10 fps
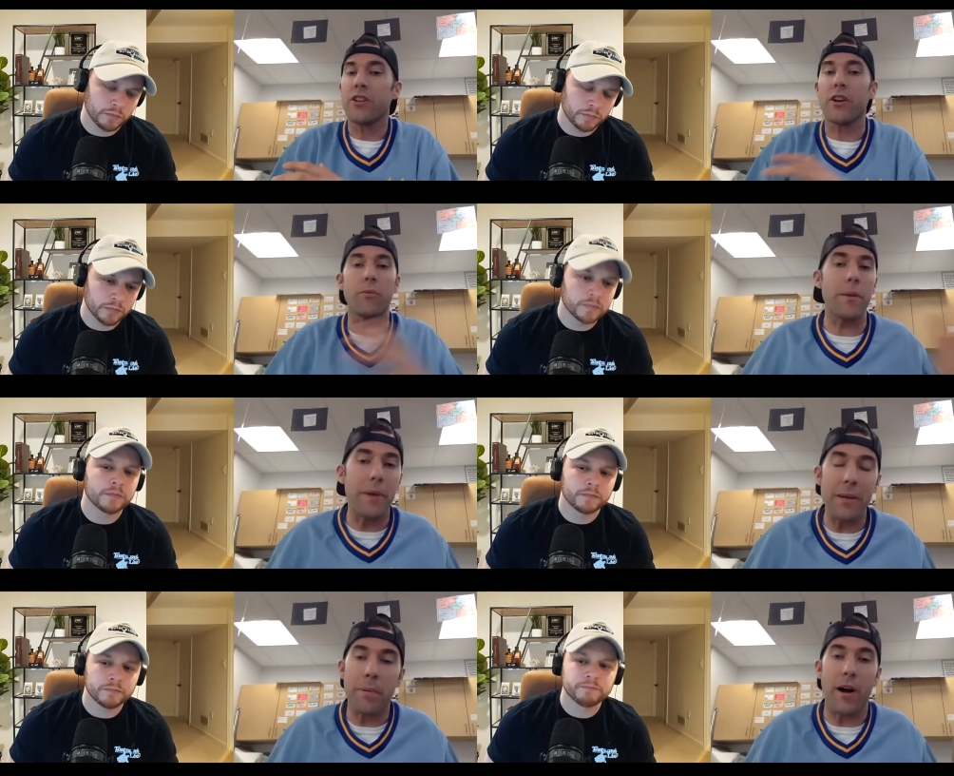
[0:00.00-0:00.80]
Speaker 1: You can rip
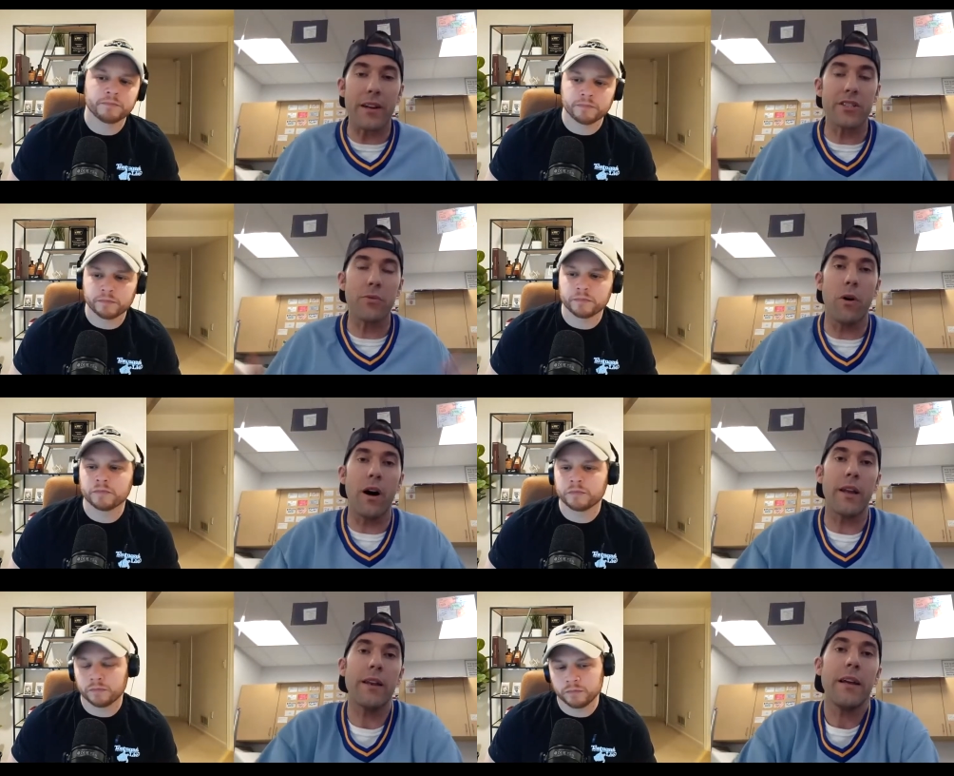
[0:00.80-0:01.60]
any product you
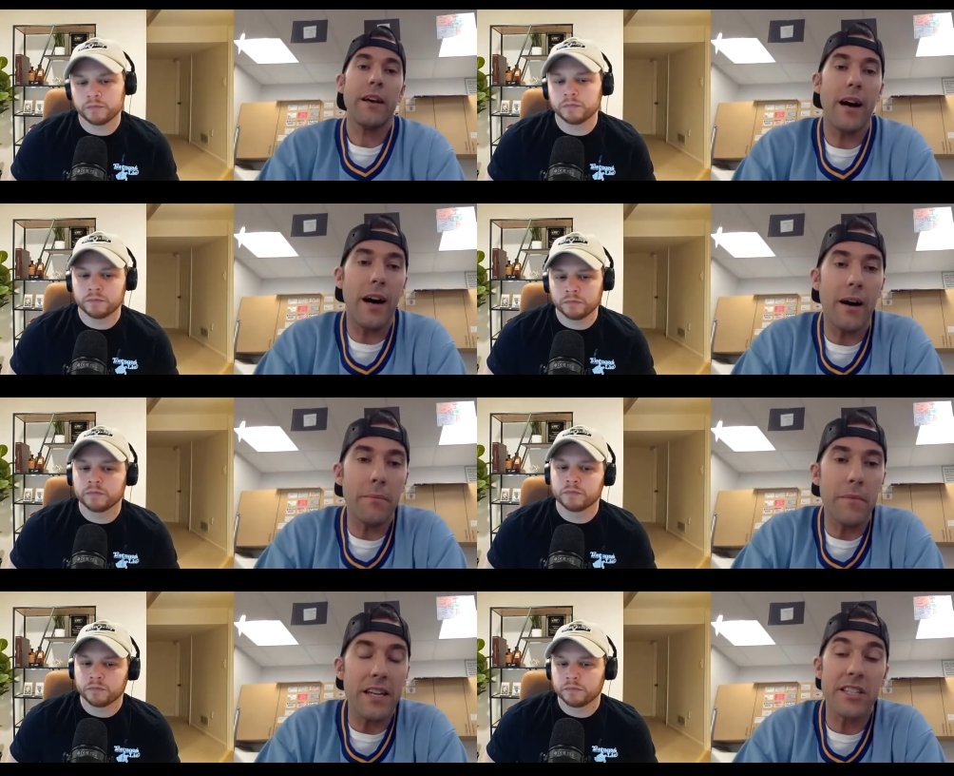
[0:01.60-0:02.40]
want.
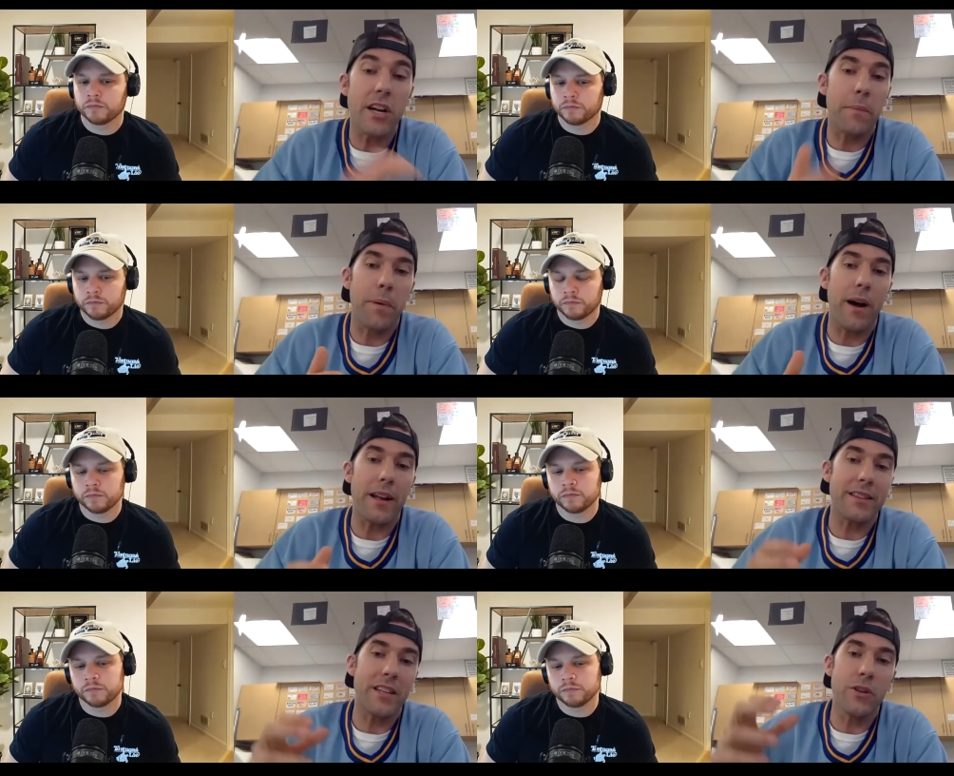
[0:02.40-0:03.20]
Um, is there a
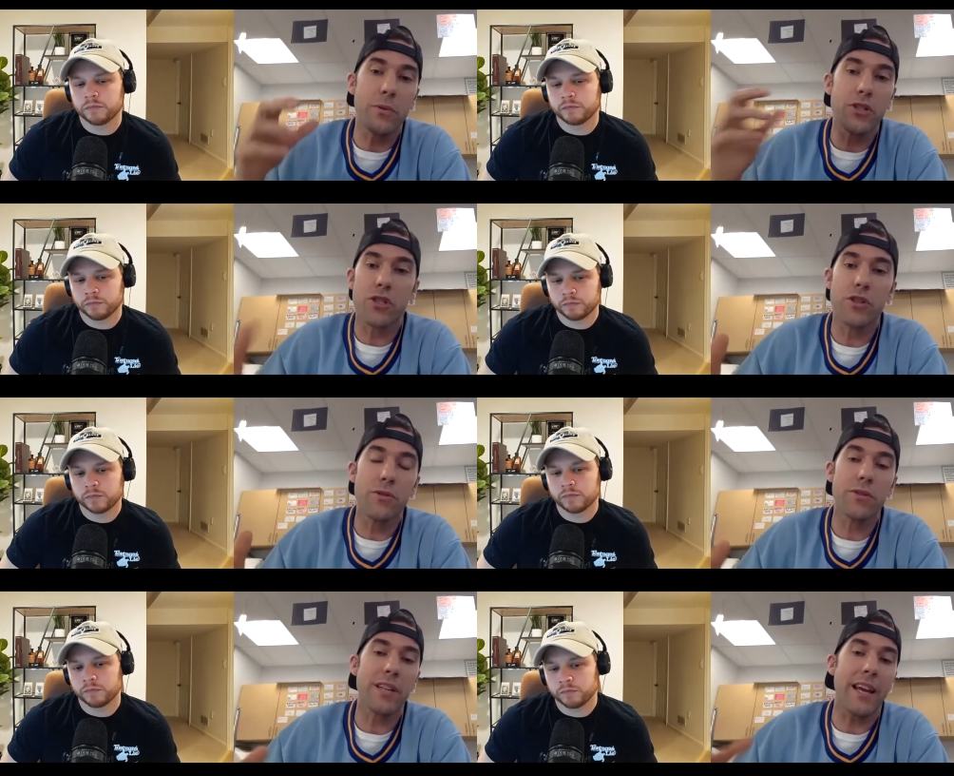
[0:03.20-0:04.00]
product that you would
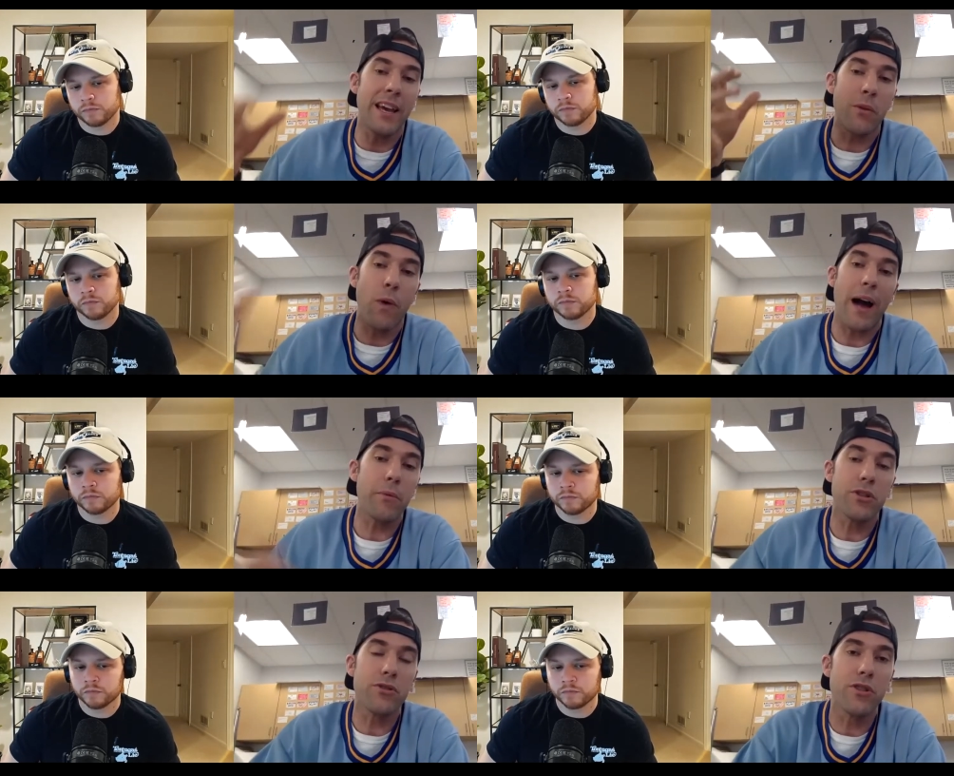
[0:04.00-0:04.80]
choose and why
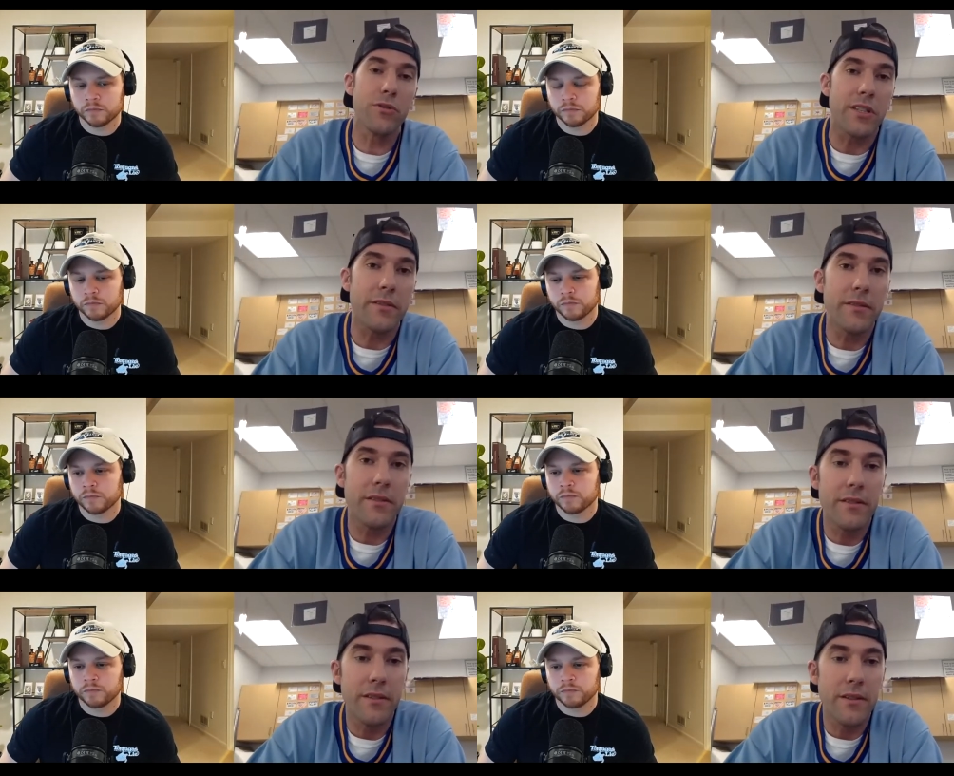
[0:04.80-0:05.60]
would you choose it?
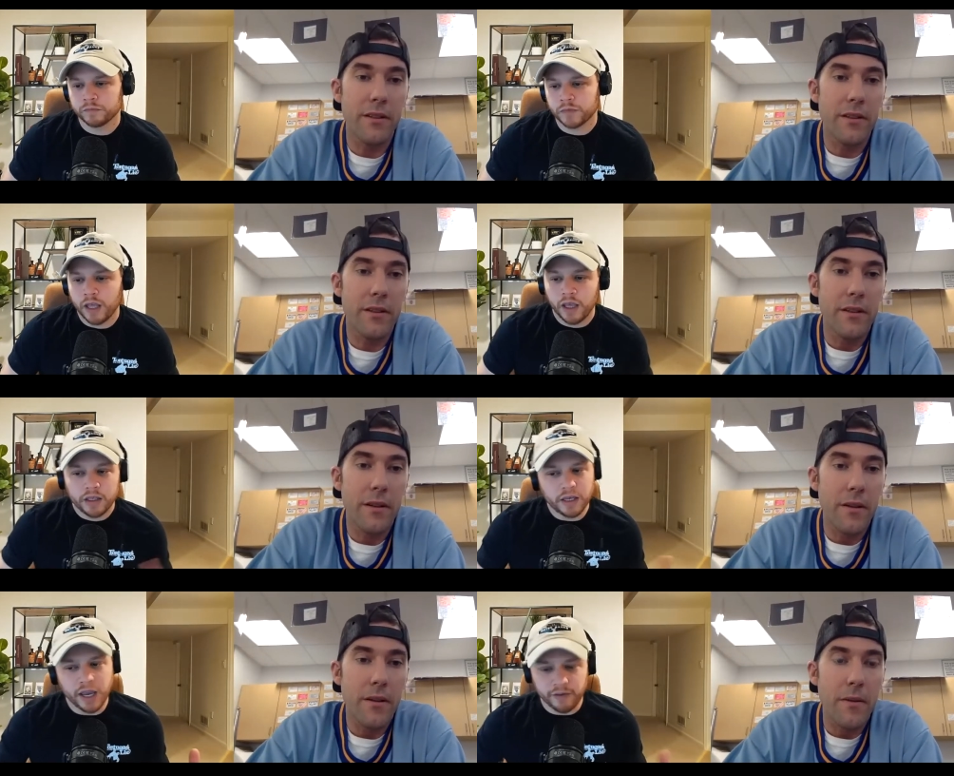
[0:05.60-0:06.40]

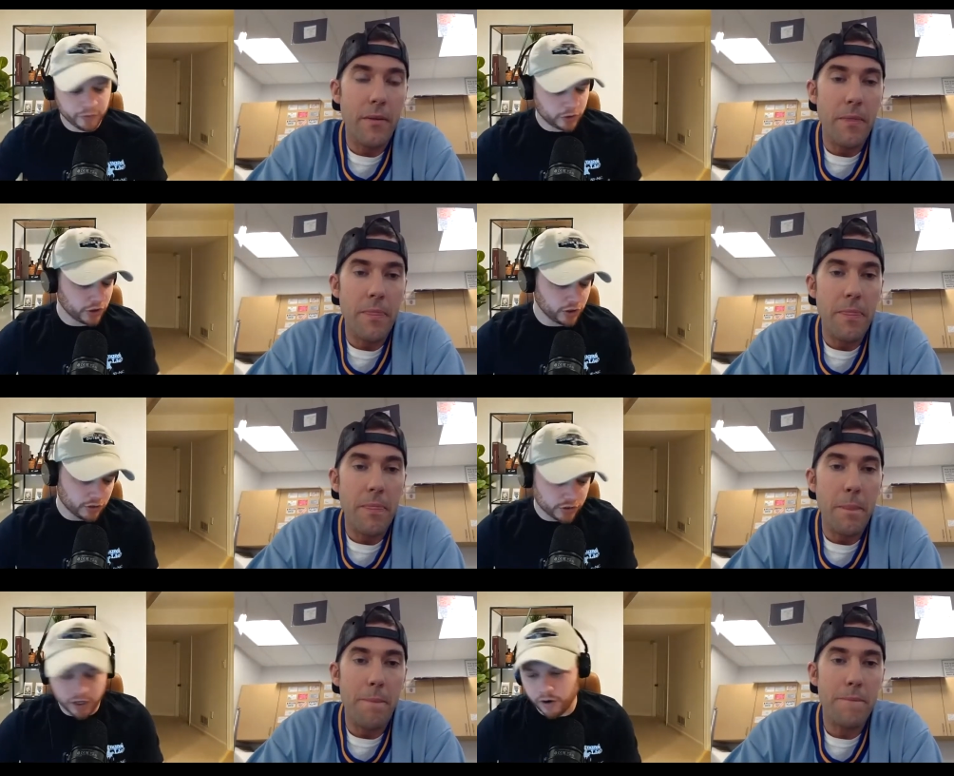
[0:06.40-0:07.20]
Speaker 2: Yeah, for sure.
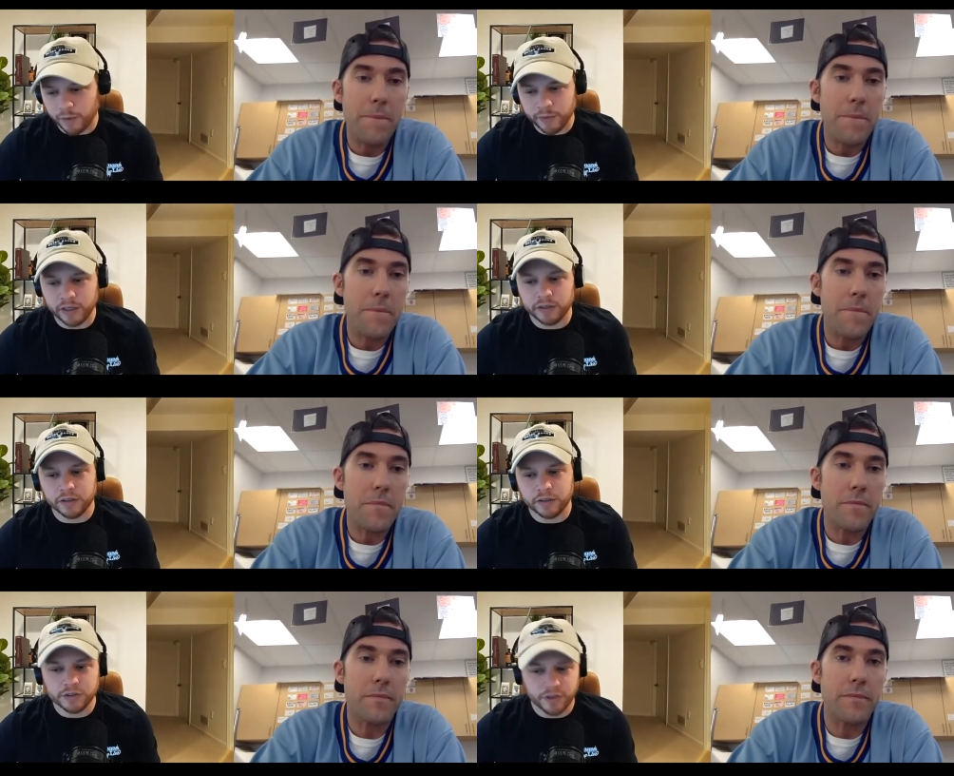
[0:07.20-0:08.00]
So, I mean,
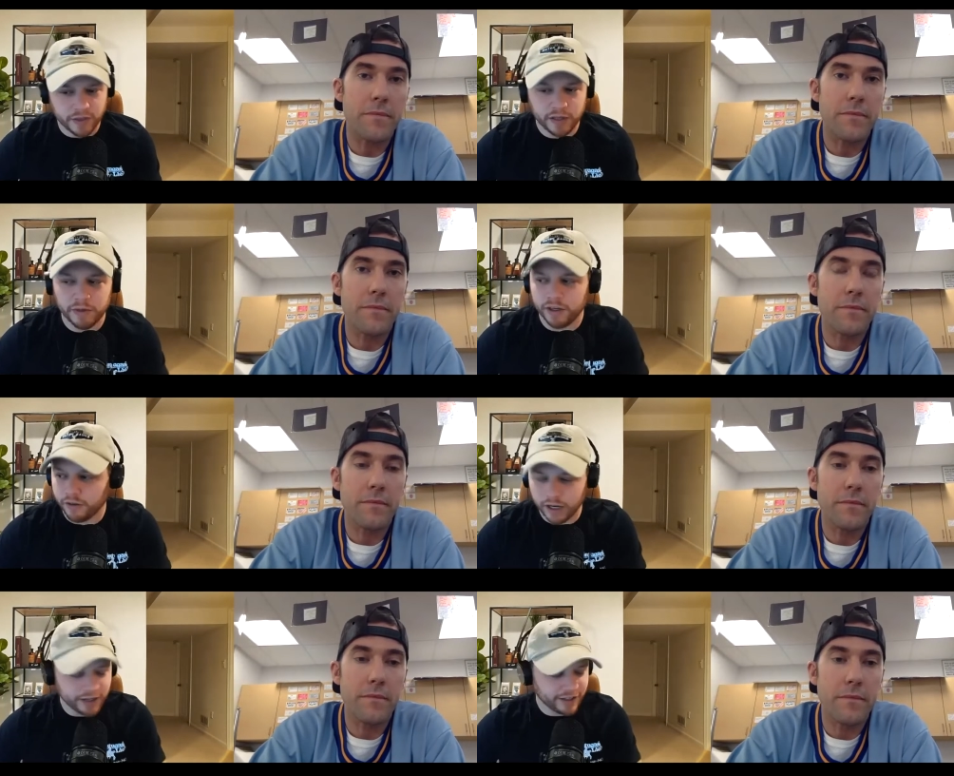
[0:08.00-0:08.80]
there's a theme here, right?